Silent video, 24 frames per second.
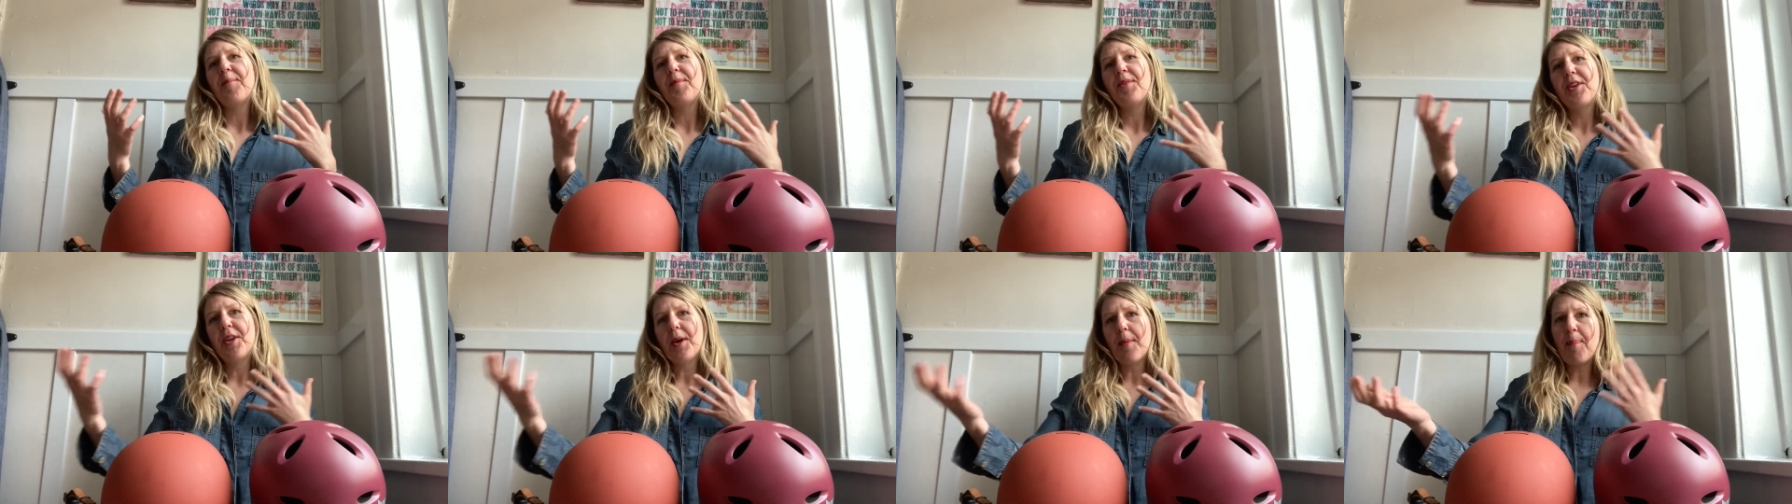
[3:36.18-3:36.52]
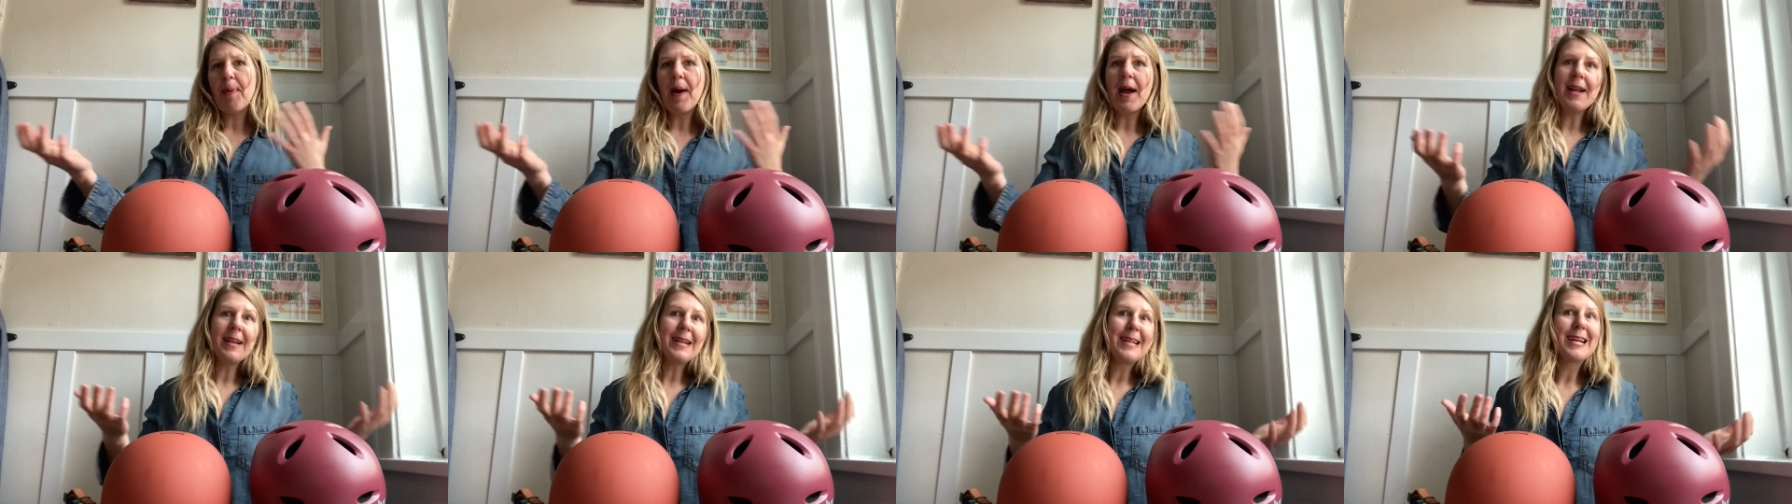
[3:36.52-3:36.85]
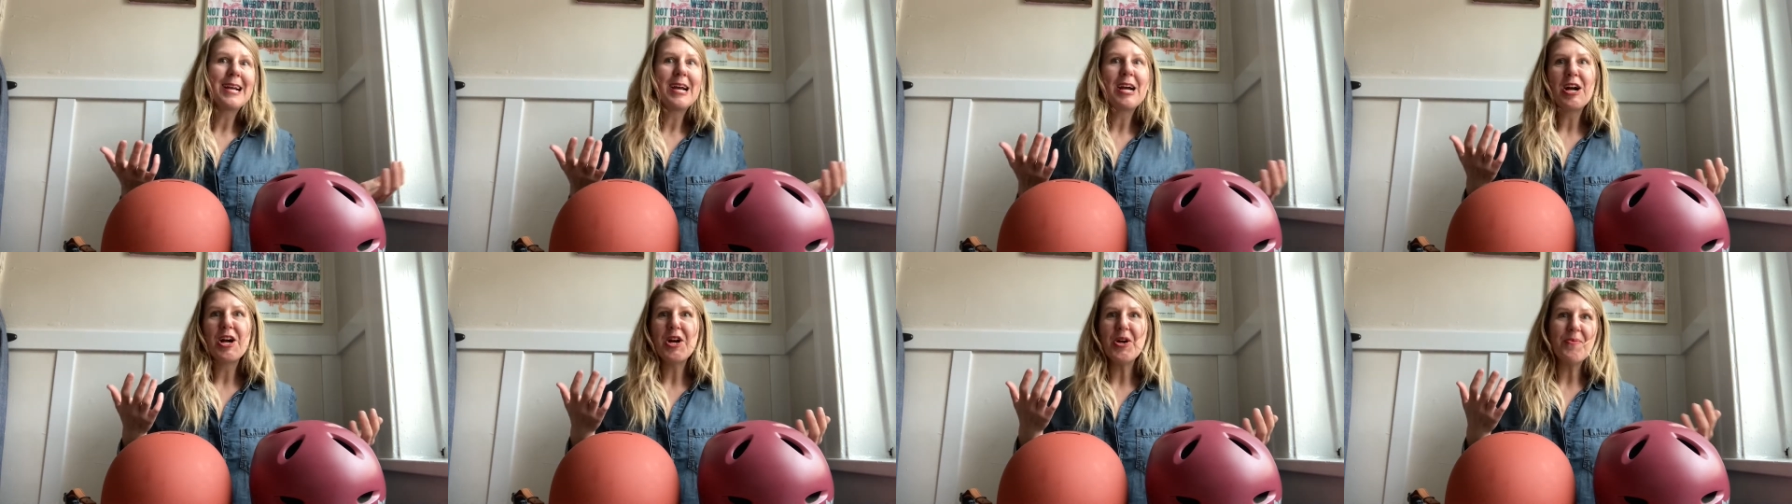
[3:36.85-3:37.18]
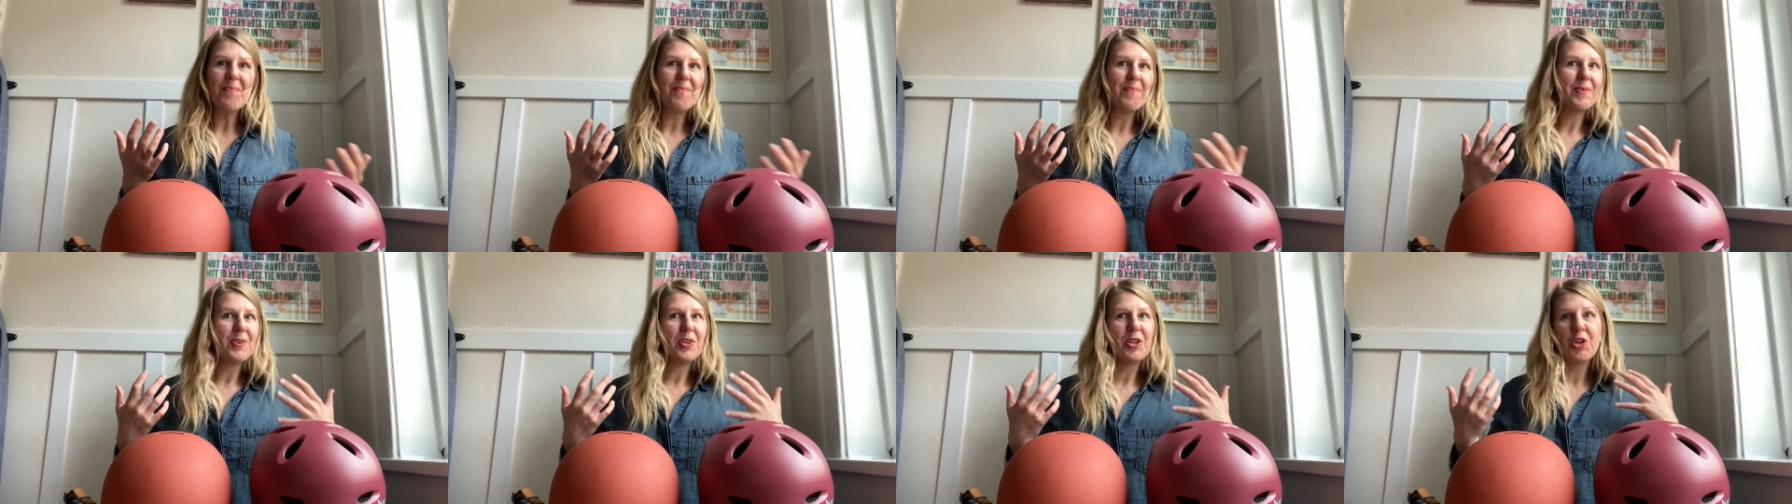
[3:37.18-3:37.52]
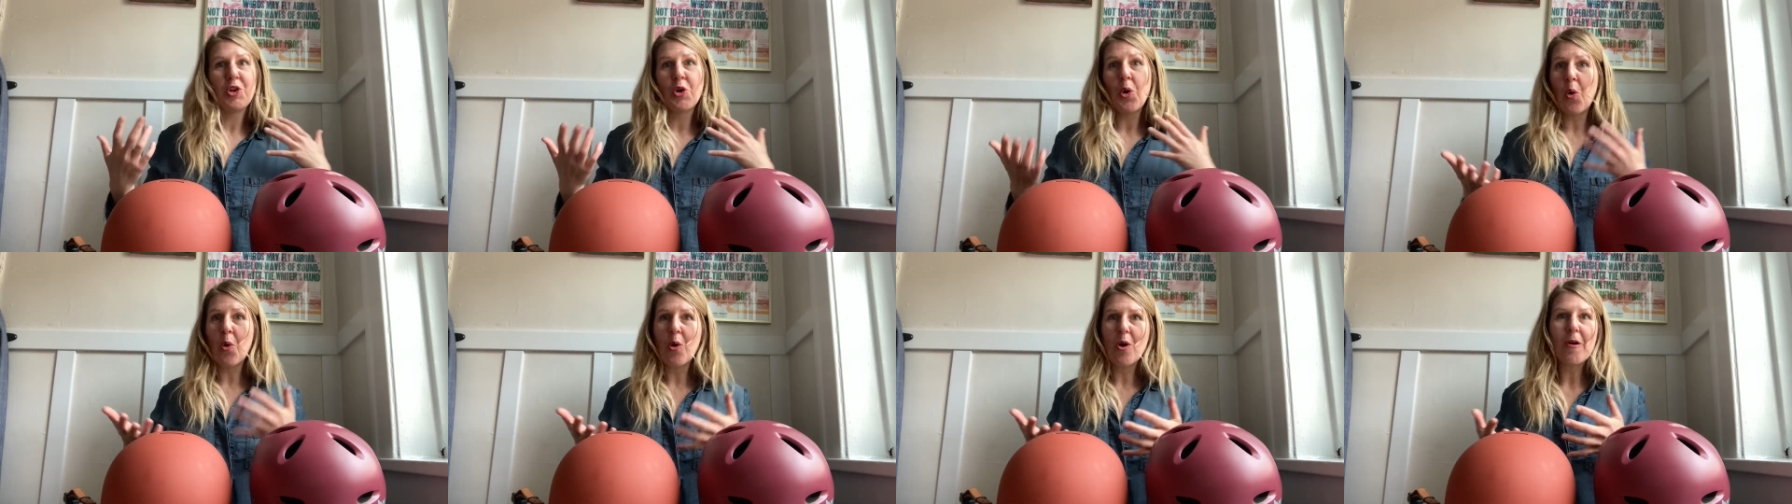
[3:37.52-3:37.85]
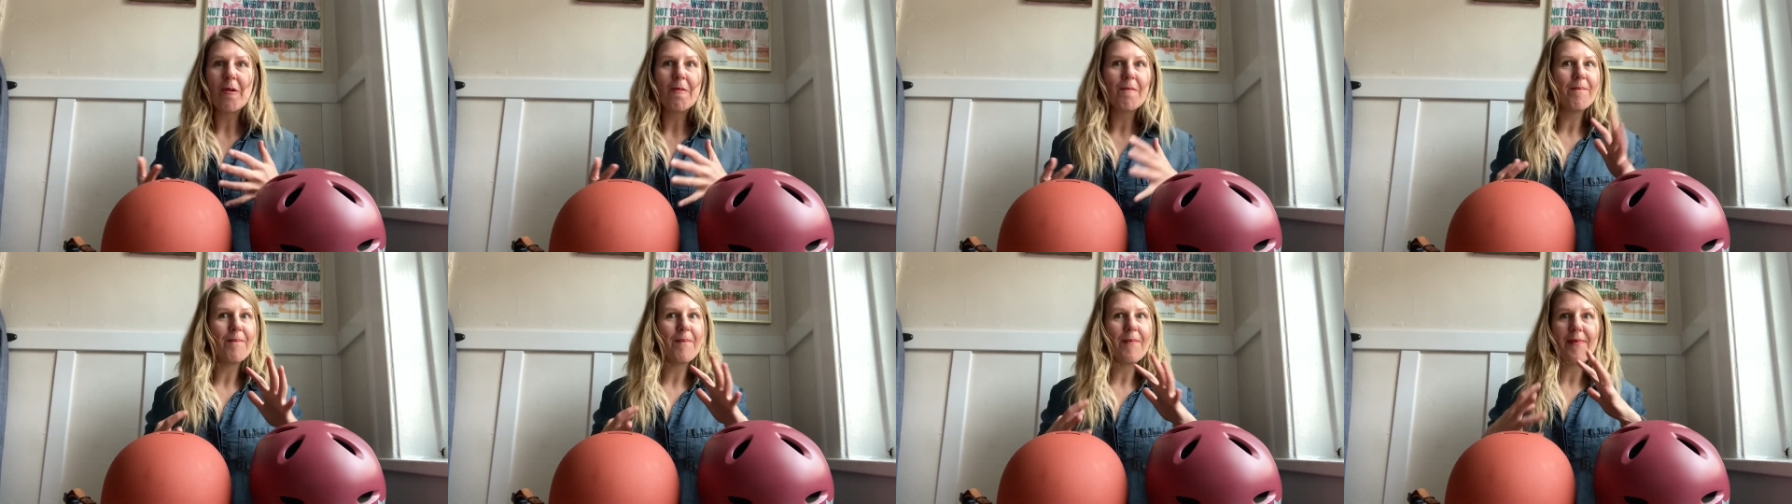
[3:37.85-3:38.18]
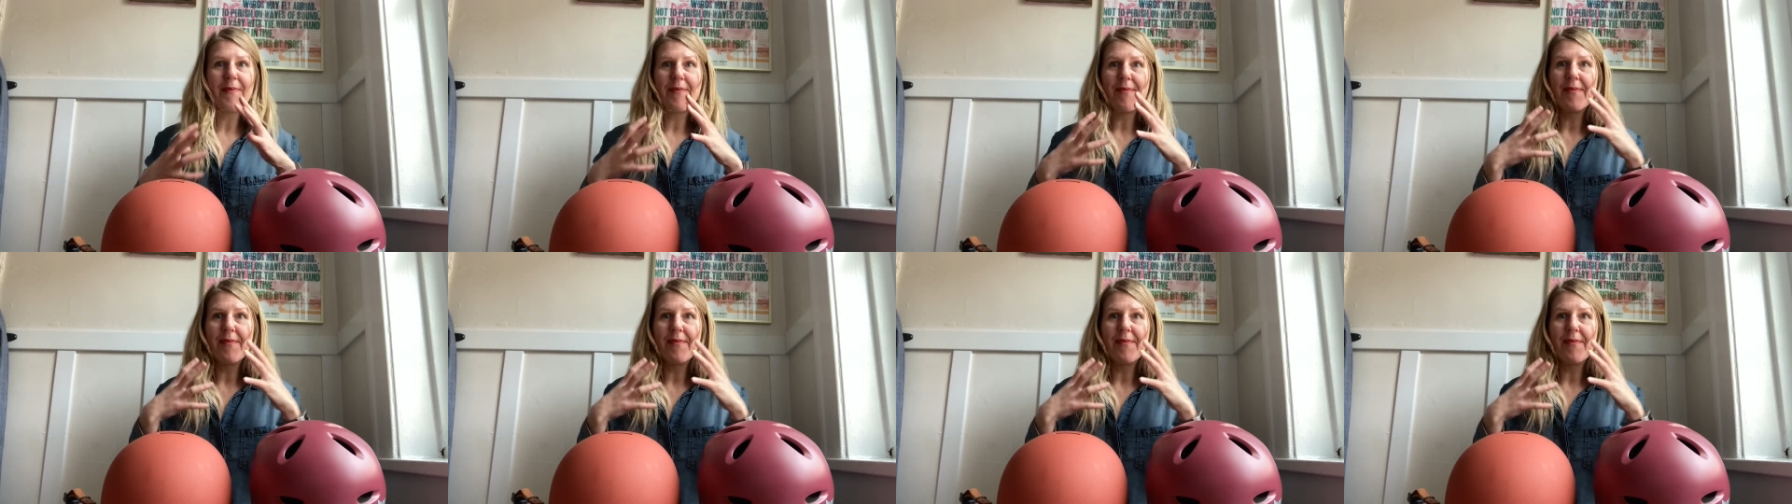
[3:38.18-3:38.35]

depending on your